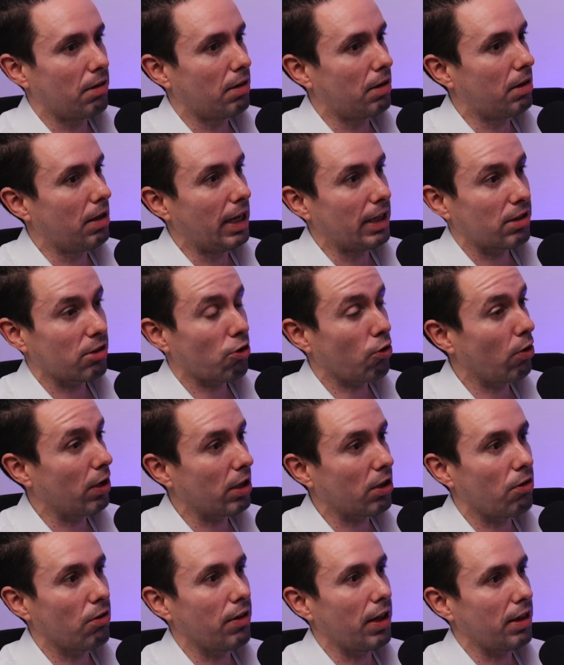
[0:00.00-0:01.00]
it's
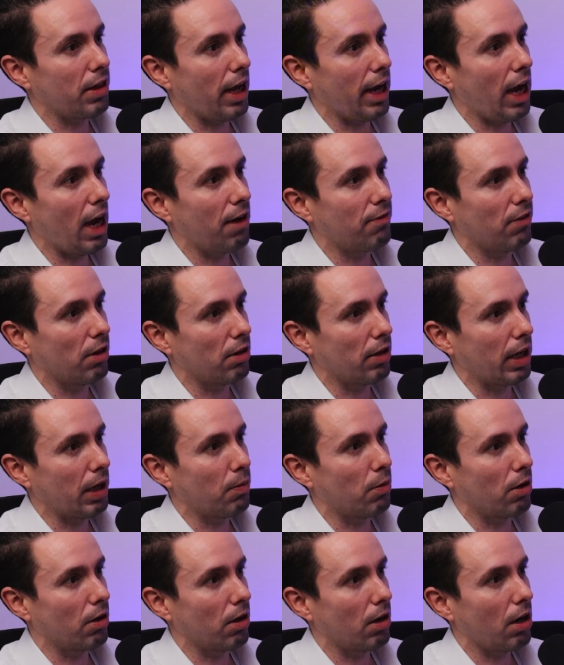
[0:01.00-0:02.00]
critical that they have the
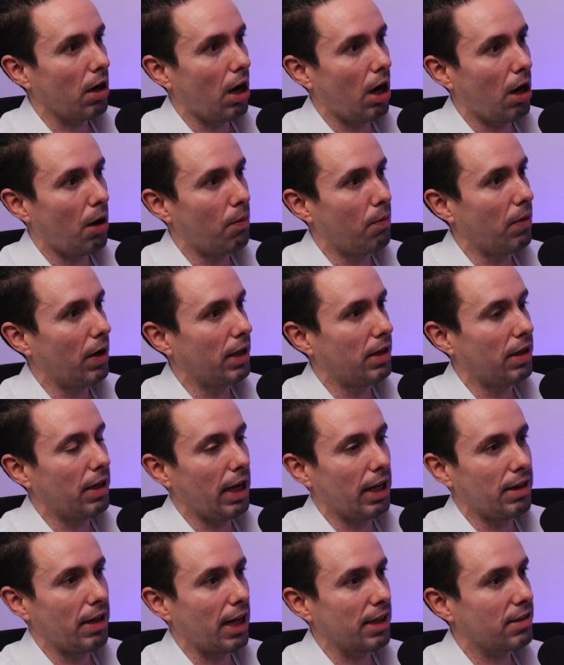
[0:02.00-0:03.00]
labor.
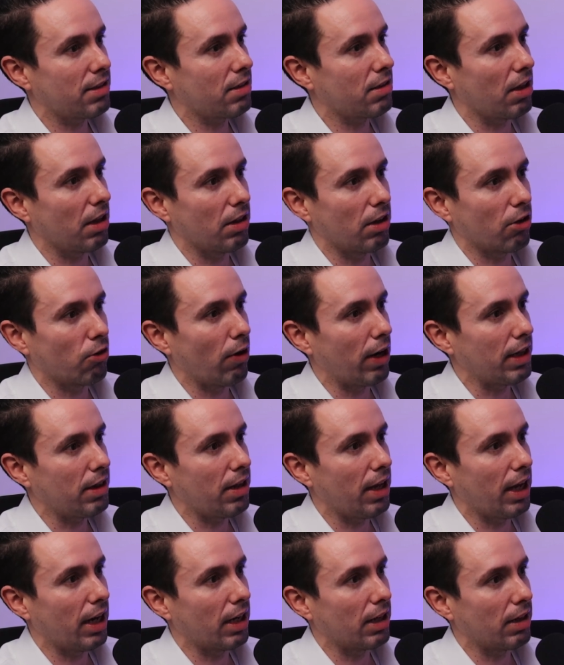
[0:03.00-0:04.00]
And that's the great
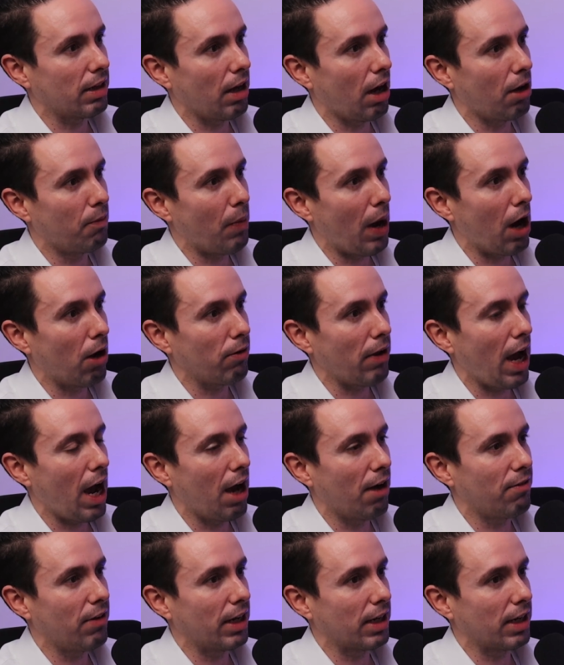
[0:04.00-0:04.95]
thing about having